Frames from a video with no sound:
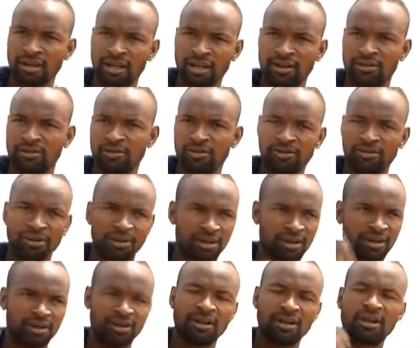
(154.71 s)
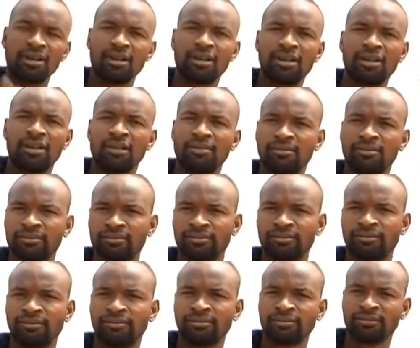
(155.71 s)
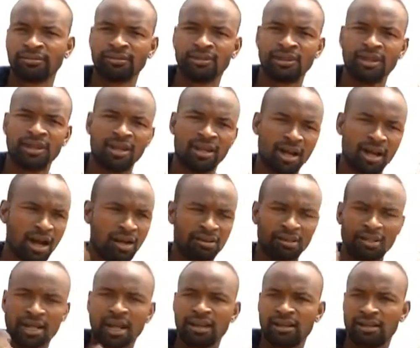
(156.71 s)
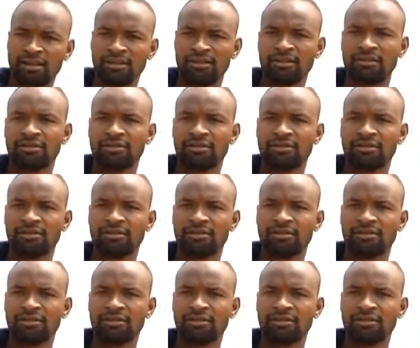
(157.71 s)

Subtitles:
and we build outside.